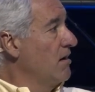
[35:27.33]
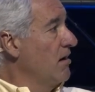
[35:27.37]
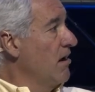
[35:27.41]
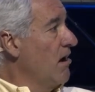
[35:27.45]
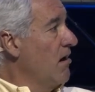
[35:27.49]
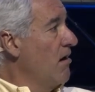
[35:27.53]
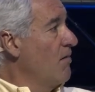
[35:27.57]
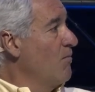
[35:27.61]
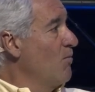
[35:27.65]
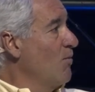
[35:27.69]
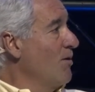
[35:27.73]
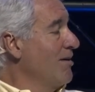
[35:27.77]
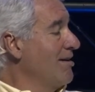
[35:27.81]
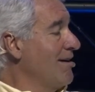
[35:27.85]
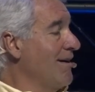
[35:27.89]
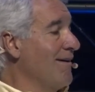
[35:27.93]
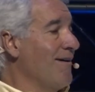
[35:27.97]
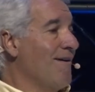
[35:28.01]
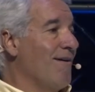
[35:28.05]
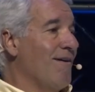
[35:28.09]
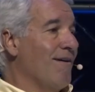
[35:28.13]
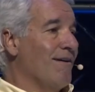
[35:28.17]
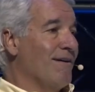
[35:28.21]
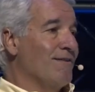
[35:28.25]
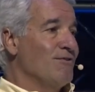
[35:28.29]
And now I'm
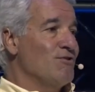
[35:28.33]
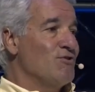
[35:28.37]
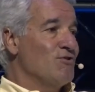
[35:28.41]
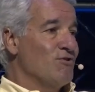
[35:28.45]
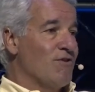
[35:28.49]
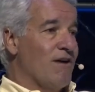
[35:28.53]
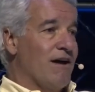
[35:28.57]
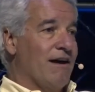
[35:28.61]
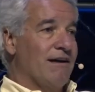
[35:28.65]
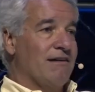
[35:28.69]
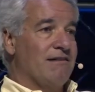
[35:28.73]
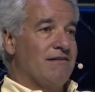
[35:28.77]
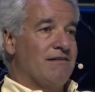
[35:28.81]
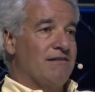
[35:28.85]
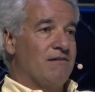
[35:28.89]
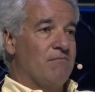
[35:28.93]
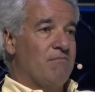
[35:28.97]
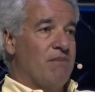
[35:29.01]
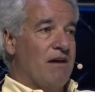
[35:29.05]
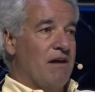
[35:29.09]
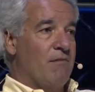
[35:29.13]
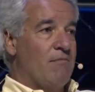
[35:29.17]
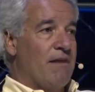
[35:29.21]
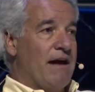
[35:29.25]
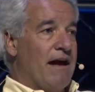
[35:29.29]
working hard on trying to
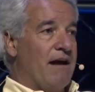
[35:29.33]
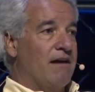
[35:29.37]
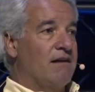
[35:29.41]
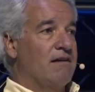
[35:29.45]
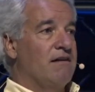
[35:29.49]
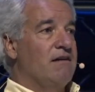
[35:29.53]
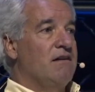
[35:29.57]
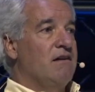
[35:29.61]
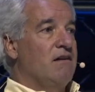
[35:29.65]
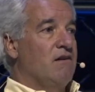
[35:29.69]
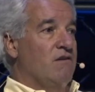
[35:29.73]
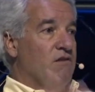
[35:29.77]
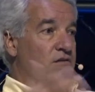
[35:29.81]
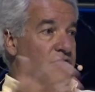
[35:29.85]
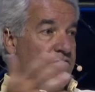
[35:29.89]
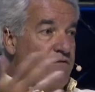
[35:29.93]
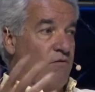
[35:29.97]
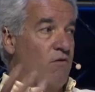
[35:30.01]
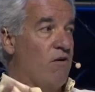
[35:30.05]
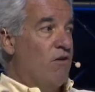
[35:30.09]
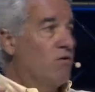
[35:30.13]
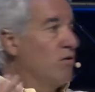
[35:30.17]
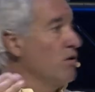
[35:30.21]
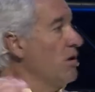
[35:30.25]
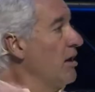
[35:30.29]
pay back the
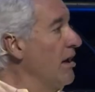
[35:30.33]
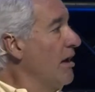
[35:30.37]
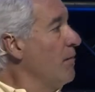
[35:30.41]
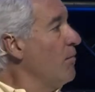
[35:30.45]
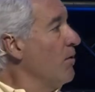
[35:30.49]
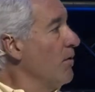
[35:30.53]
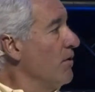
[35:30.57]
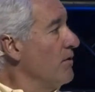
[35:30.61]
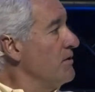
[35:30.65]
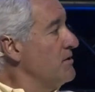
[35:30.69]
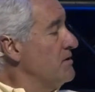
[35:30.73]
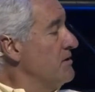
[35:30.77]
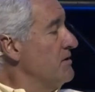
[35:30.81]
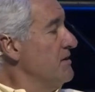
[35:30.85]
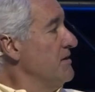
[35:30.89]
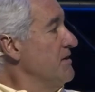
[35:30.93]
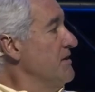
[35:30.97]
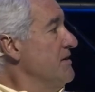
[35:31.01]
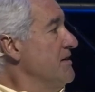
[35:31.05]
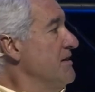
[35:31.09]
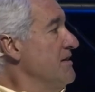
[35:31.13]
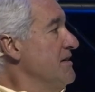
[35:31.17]
400 laborers.